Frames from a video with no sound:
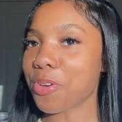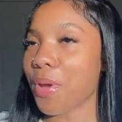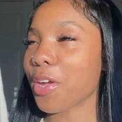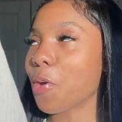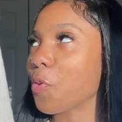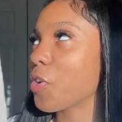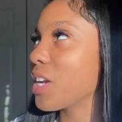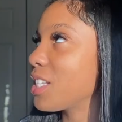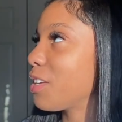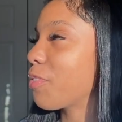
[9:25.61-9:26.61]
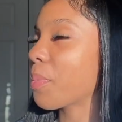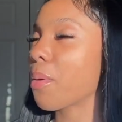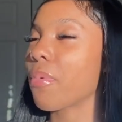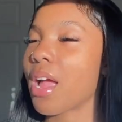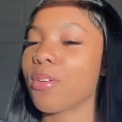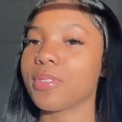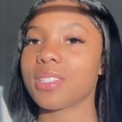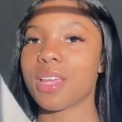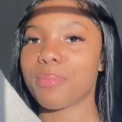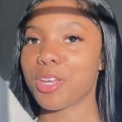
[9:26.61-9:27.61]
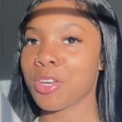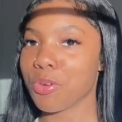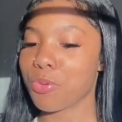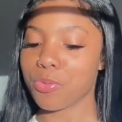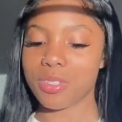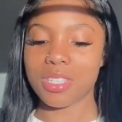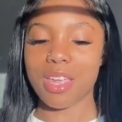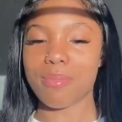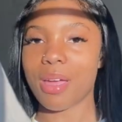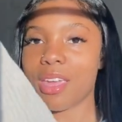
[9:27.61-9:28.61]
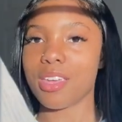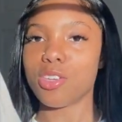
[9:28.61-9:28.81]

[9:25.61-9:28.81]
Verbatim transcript: know I go crazy for my browns and my nudes and my,